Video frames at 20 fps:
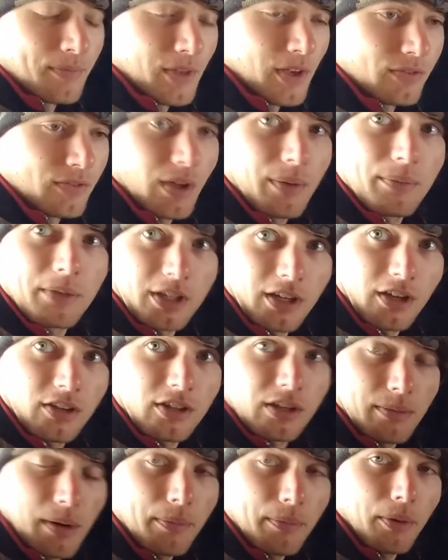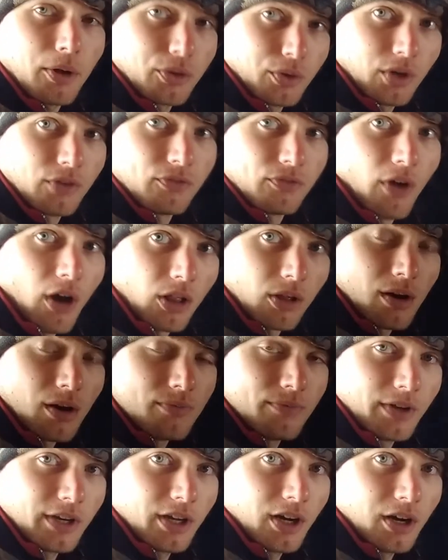If something does come up, I'll do a
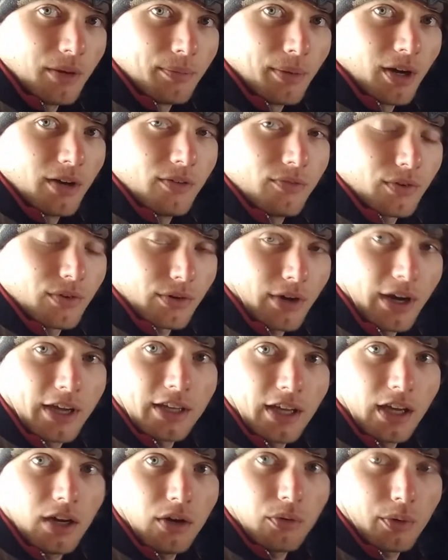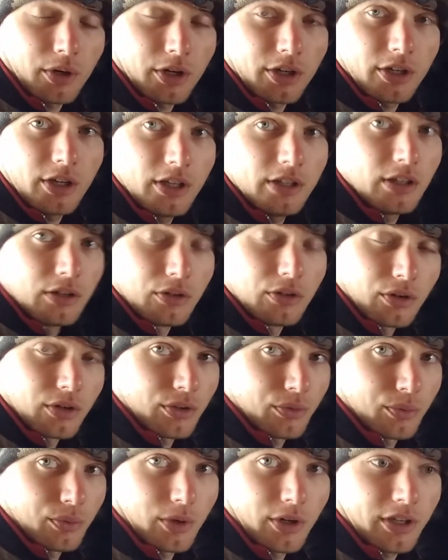follow-up video, but for right now, we're good. The door
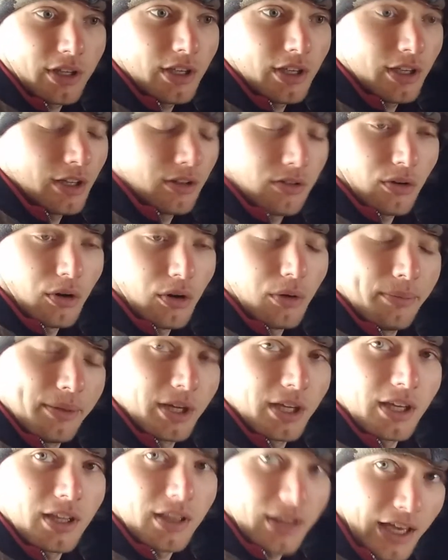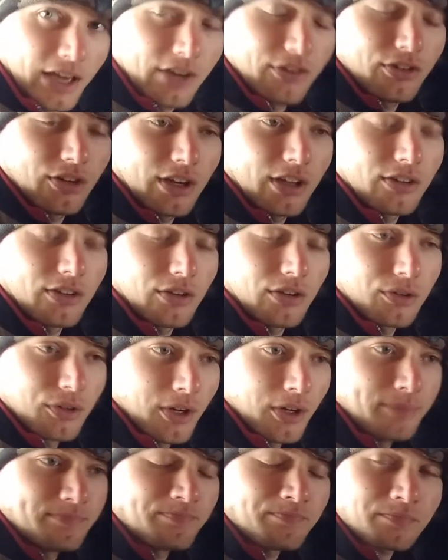is working. It's opening and latching as it
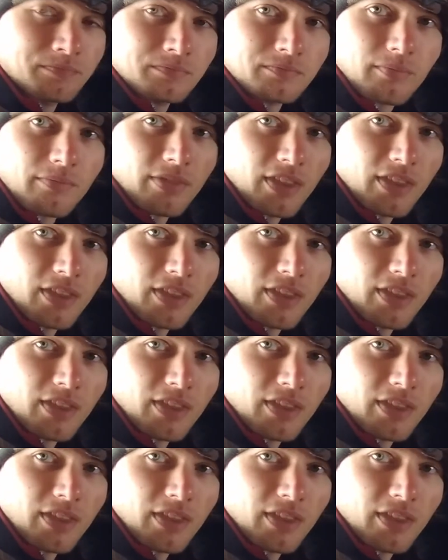should.